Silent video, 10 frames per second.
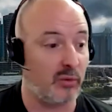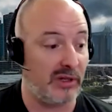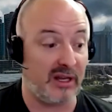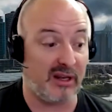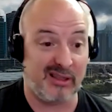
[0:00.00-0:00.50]
We
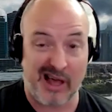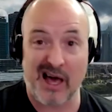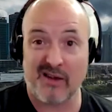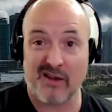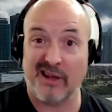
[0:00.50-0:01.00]
did a
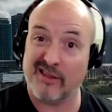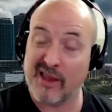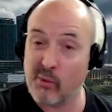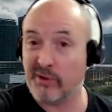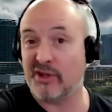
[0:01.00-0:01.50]
lot of it. And then
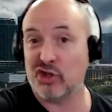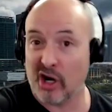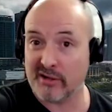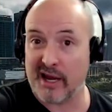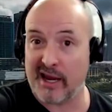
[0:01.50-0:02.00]
they went to
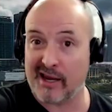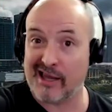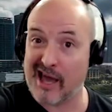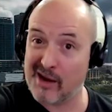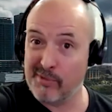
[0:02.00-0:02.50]
Shark Tank,
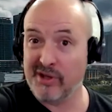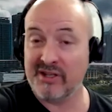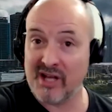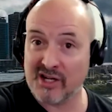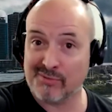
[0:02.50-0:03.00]
got a million
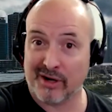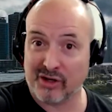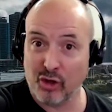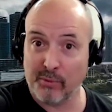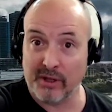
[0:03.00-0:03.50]
dollars from Mark
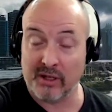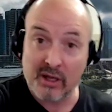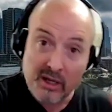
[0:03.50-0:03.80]
Cuban.